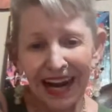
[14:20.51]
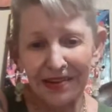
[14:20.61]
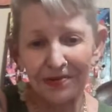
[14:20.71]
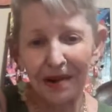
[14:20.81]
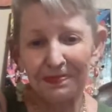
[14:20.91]

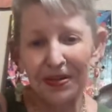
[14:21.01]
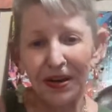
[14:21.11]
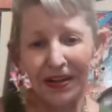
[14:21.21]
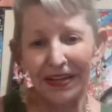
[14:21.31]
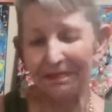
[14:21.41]
I dropped it
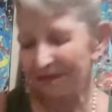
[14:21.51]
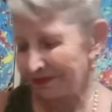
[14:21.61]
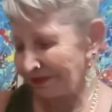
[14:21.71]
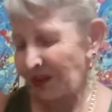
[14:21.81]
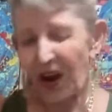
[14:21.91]
on a
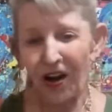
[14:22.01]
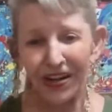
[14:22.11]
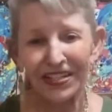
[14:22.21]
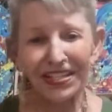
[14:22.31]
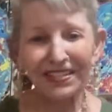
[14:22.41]

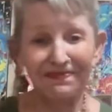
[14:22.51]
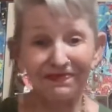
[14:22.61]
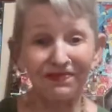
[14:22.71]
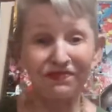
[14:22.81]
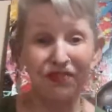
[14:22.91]
hard
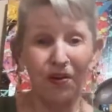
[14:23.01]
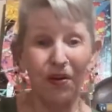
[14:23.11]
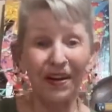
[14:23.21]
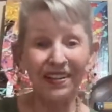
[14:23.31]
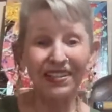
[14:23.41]

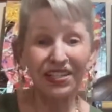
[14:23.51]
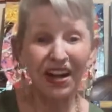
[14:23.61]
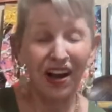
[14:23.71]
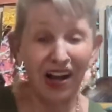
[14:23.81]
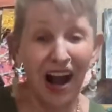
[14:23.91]
floor,
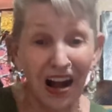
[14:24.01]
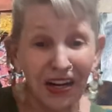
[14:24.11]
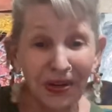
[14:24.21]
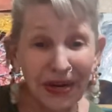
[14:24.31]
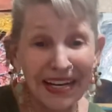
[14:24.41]

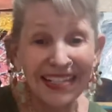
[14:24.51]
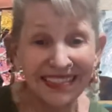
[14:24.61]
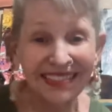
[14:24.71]
concrete,